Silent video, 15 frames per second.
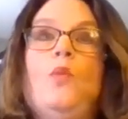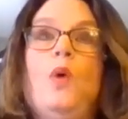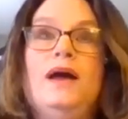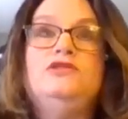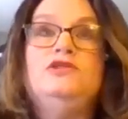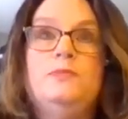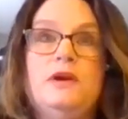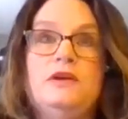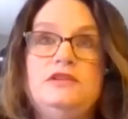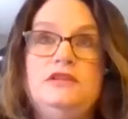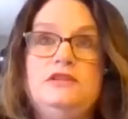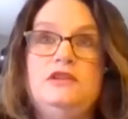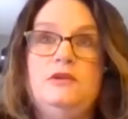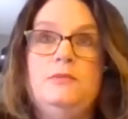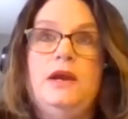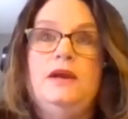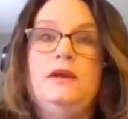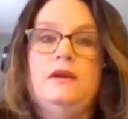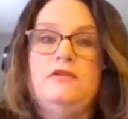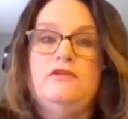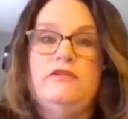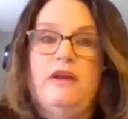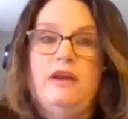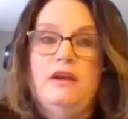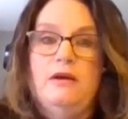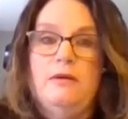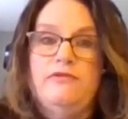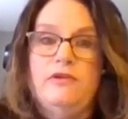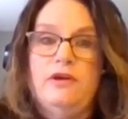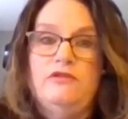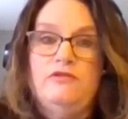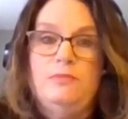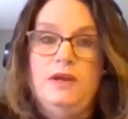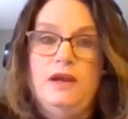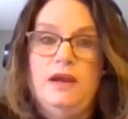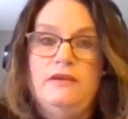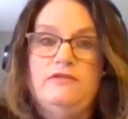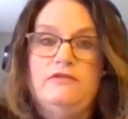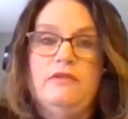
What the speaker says: want to participate and are signing up for SBA.